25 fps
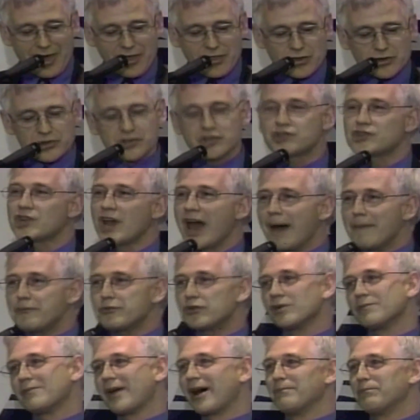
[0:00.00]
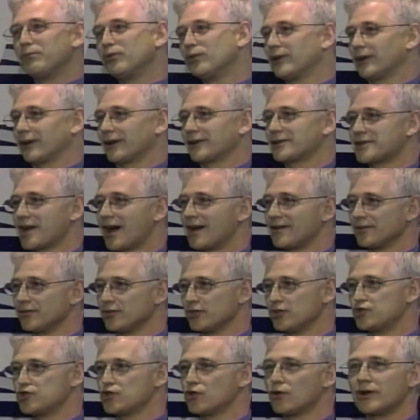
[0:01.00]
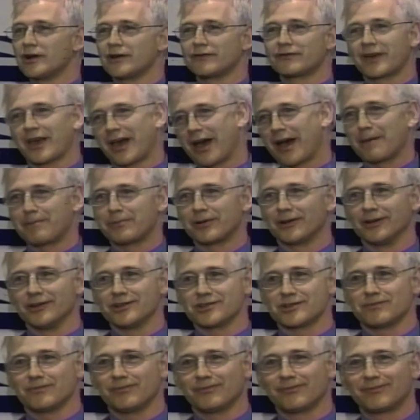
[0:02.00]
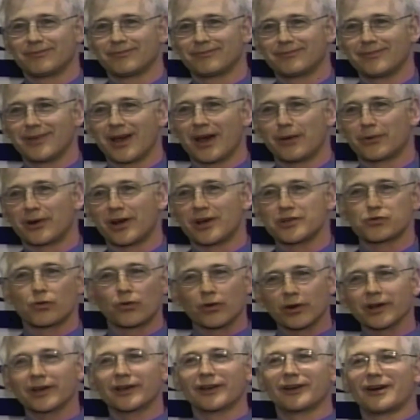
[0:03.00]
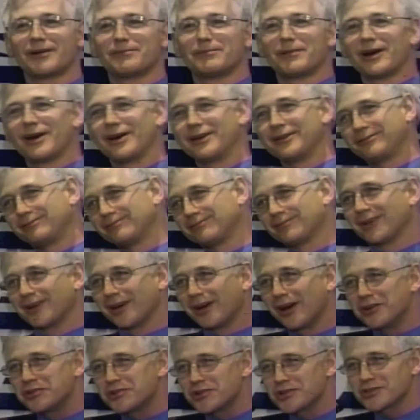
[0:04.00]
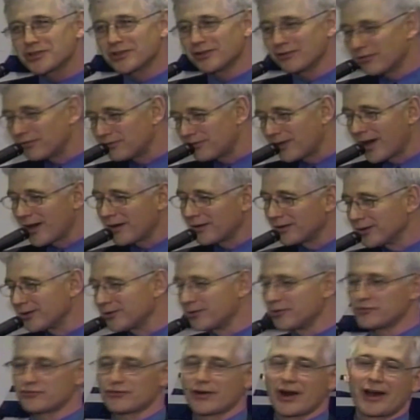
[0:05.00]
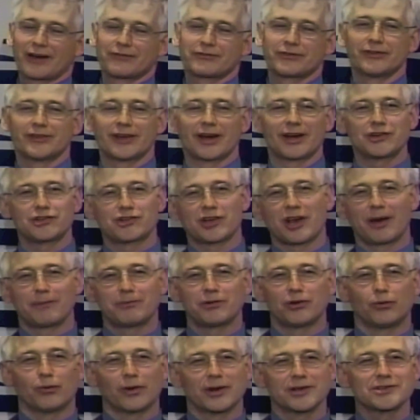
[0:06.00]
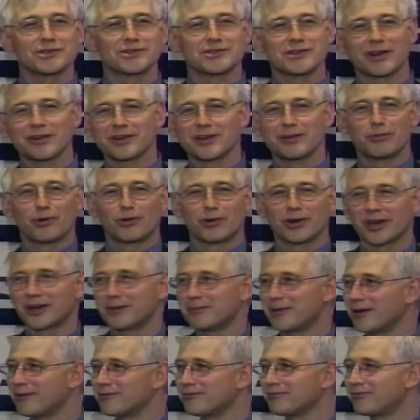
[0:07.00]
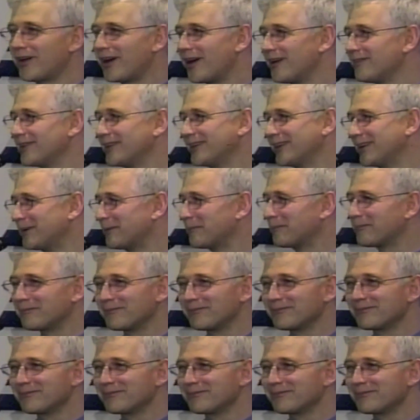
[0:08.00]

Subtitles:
There's a chapter in my book titled The Joy of Capitalism. And when I was working on just the final little draft of that chapter one Sunday morning about 5 a.m.,